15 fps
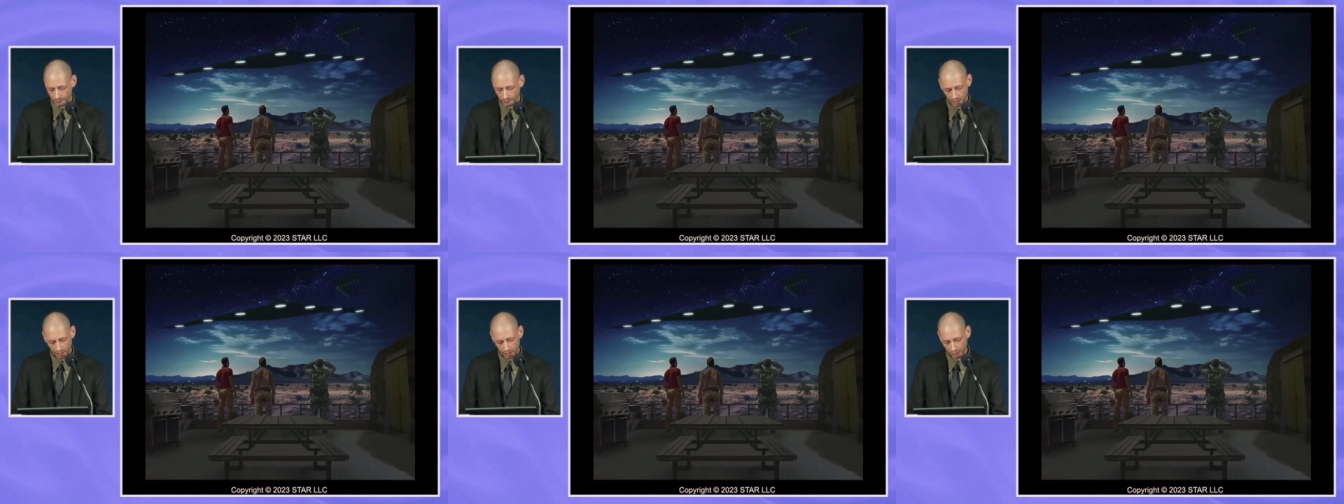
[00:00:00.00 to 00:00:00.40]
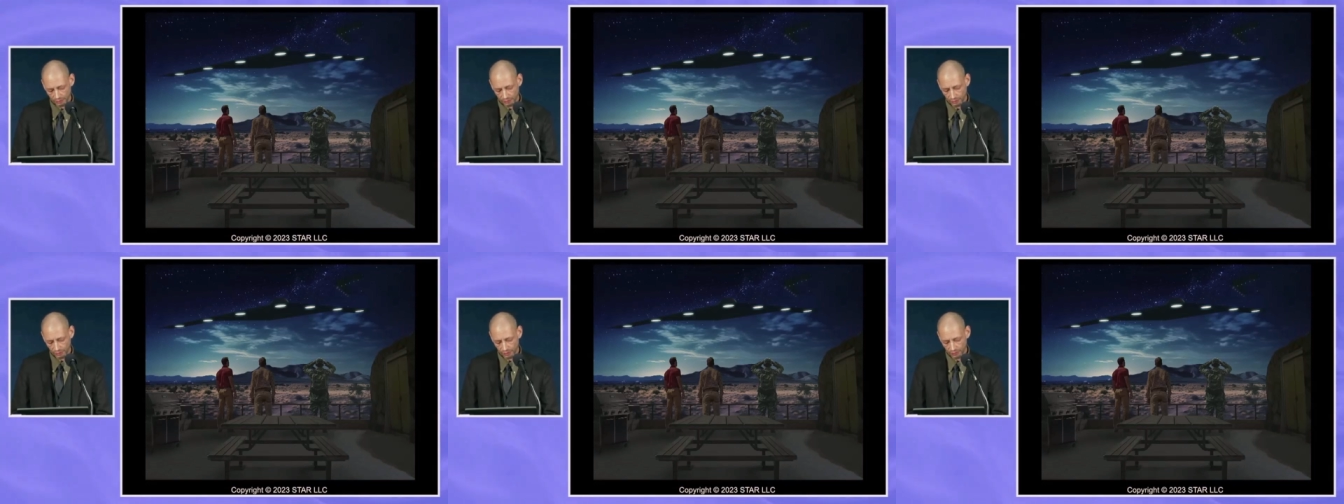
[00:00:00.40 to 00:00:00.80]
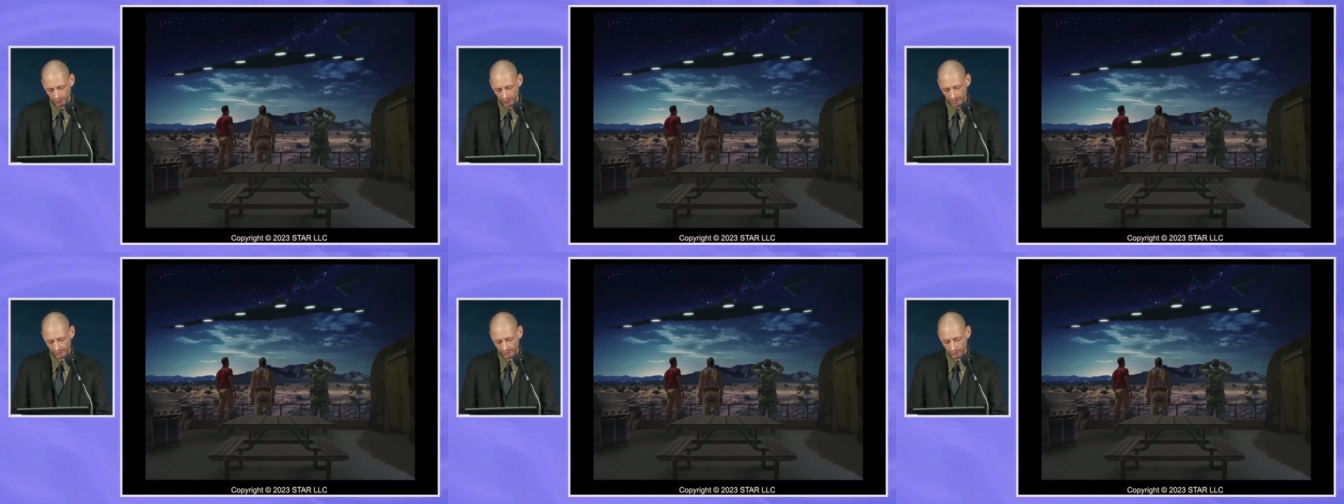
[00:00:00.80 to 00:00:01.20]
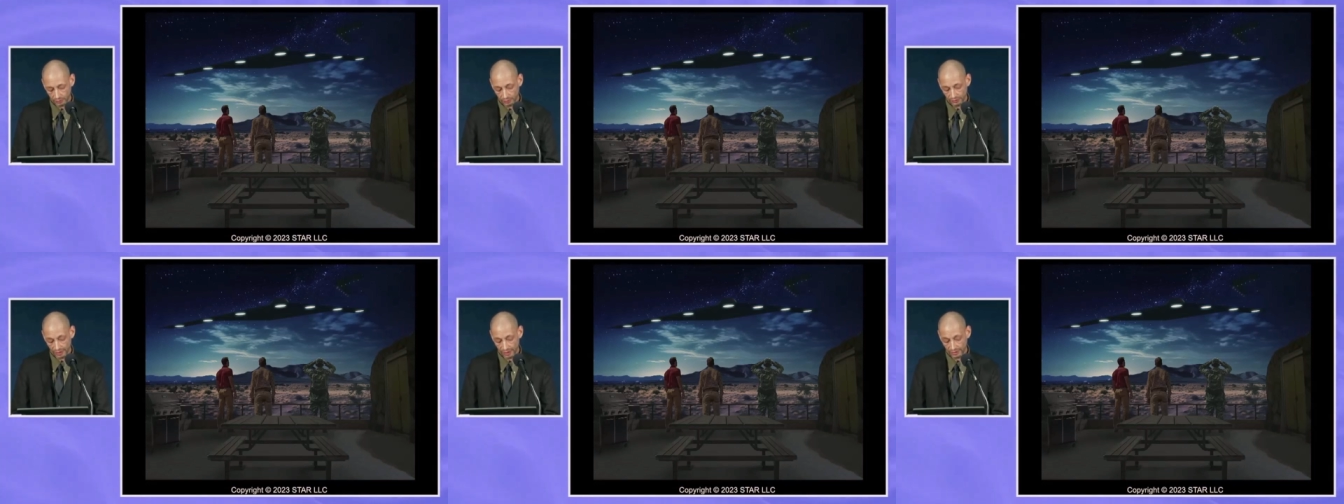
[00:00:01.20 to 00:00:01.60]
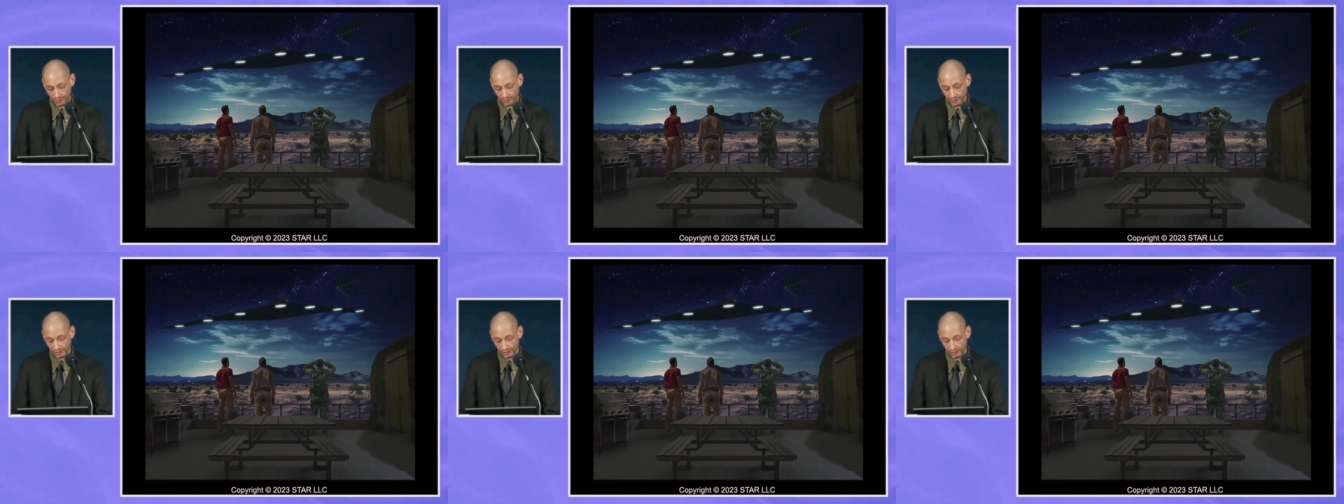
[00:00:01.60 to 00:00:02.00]
uh, was due to the fact that it was not
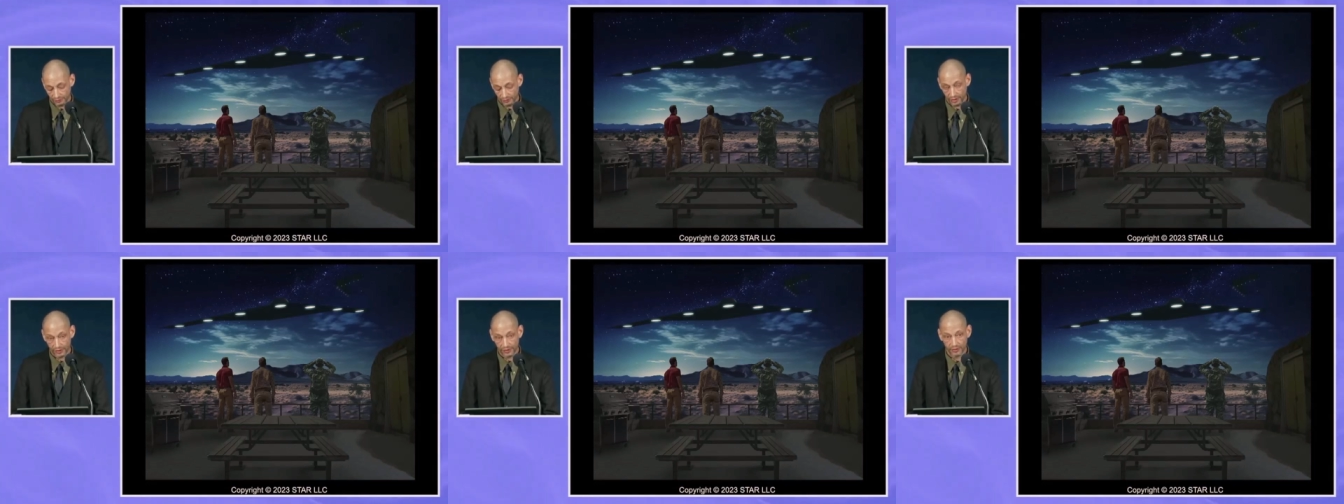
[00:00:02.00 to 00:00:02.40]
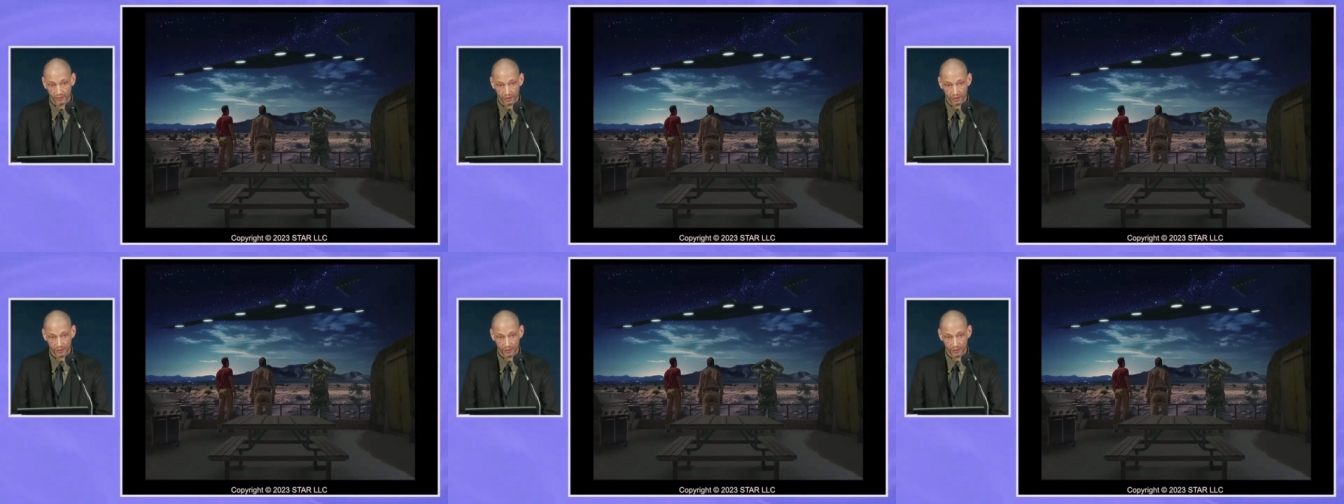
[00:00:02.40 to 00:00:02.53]
unidentified.